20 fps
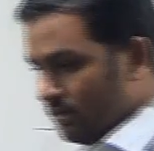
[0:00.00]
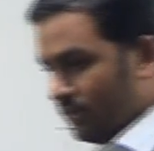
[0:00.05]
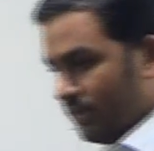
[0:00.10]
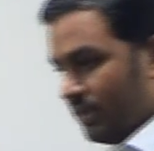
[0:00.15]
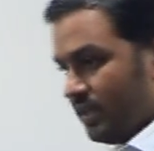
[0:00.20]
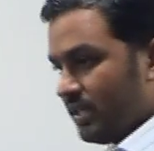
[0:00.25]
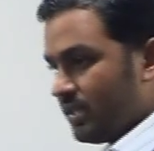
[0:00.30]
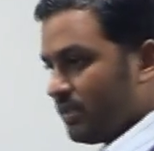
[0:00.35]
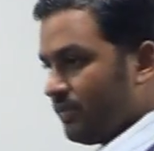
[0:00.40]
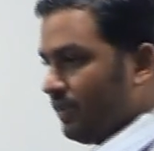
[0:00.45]
So
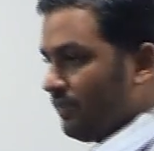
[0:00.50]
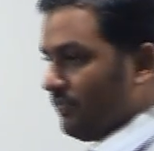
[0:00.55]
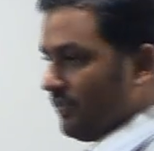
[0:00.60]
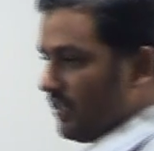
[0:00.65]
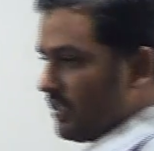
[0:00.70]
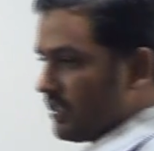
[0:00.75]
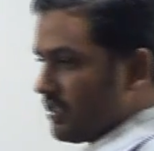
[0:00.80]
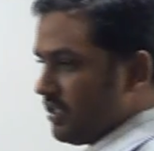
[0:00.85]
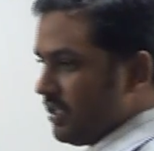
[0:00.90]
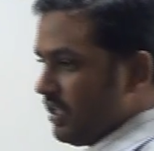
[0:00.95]
with this we
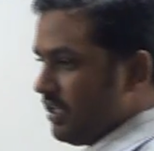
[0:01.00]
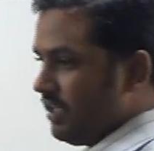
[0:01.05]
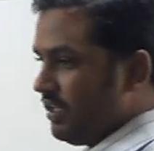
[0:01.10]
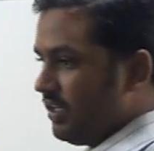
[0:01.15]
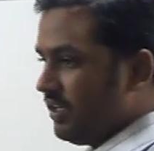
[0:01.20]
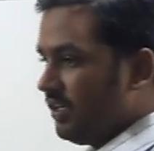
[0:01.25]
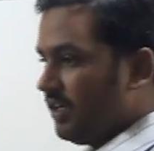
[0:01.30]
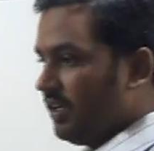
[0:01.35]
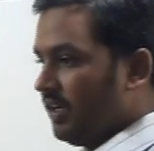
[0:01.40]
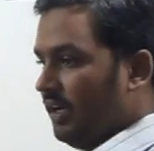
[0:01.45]
finish
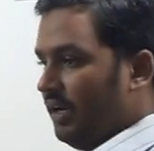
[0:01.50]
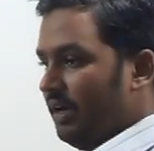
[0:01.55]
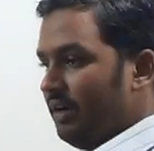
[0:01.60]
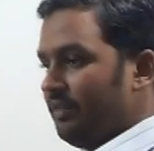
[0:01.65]
the